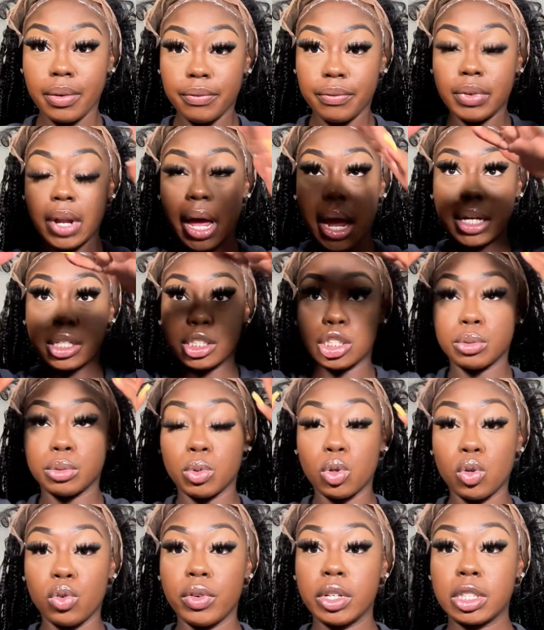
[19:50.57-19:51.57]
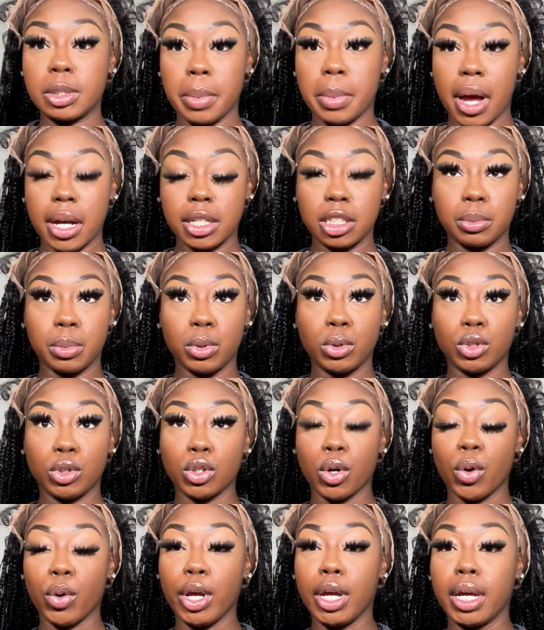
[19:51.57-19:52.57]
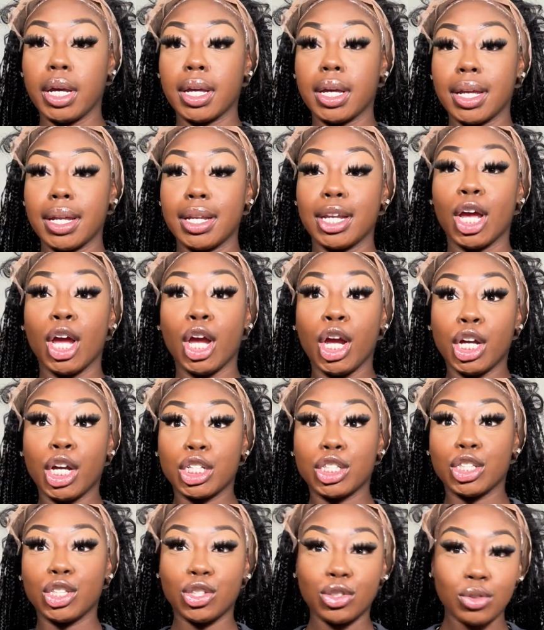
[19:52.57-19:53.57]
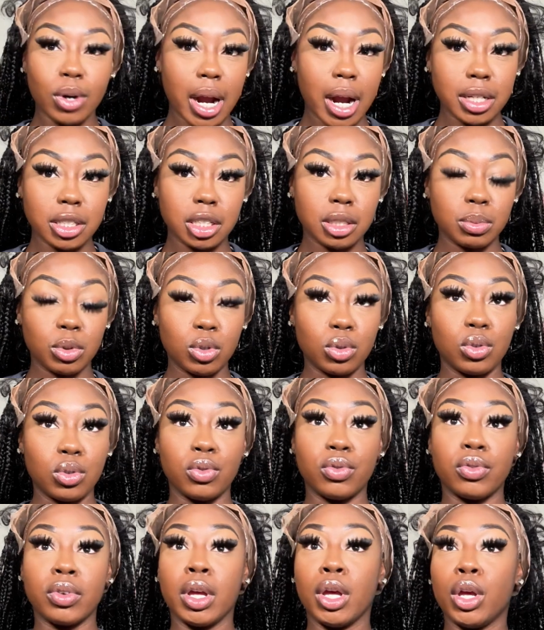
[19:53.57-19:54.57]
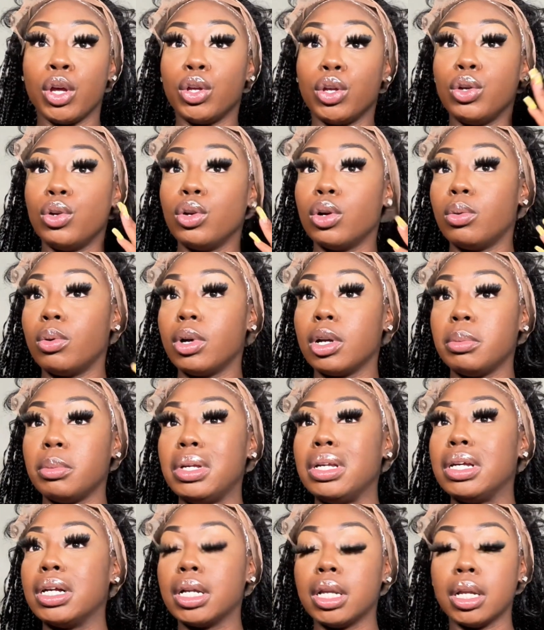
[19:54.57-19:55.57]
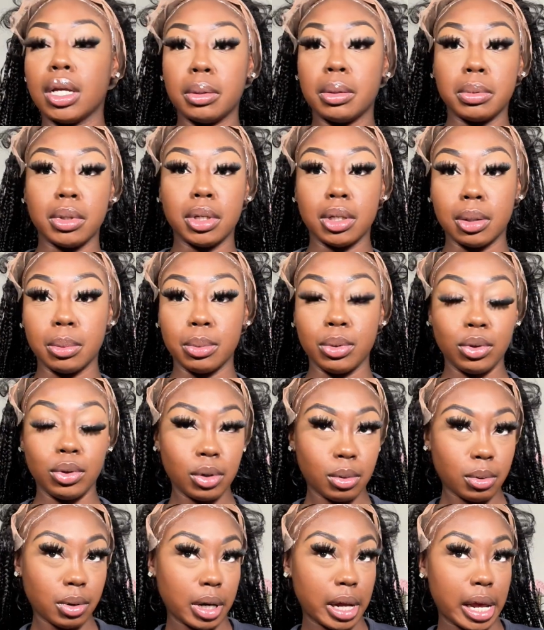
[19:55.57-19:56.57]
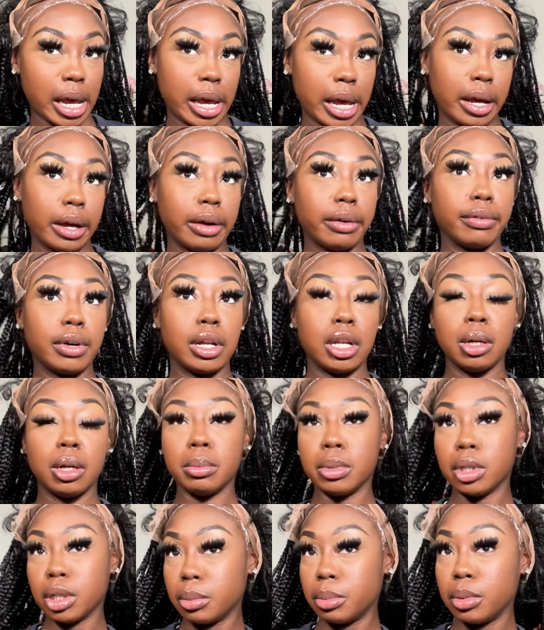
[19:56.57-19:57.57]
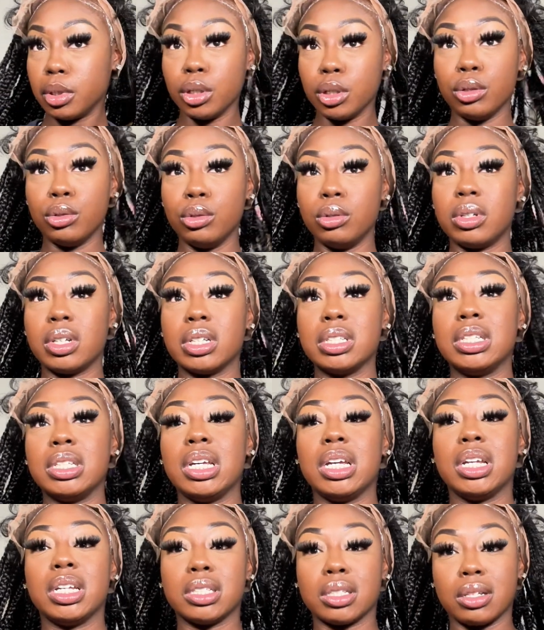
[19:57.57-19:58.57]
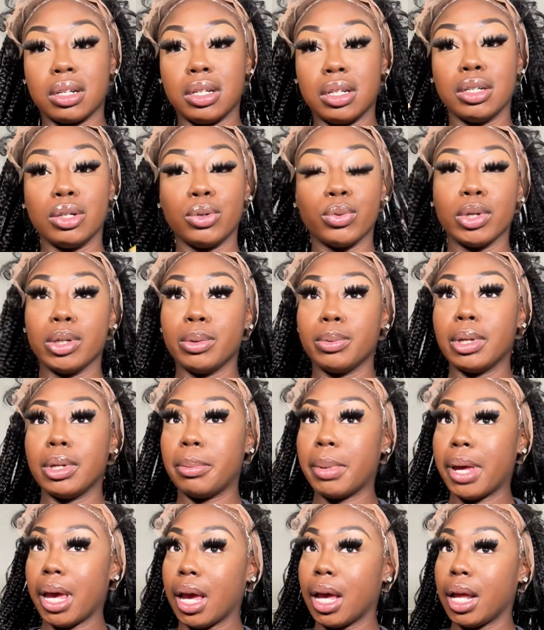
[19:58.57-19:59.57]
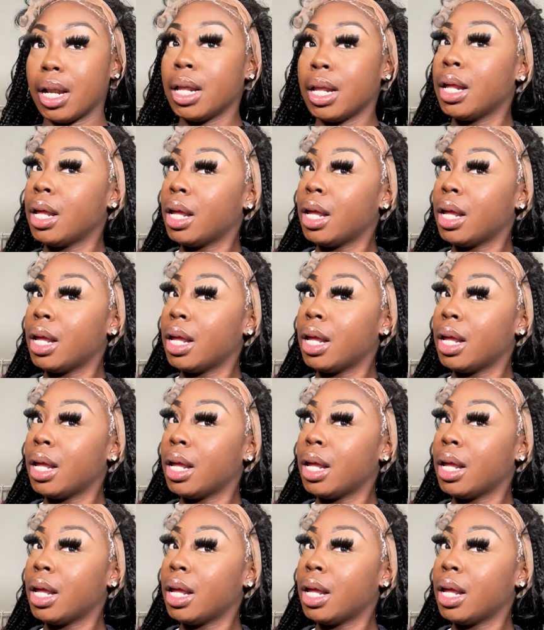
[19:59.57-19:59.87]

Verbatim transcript: like smooth as possible so it can dry smooth you don't want to be clumped up you don't want to have clumped up glue because then it's going to look really really bad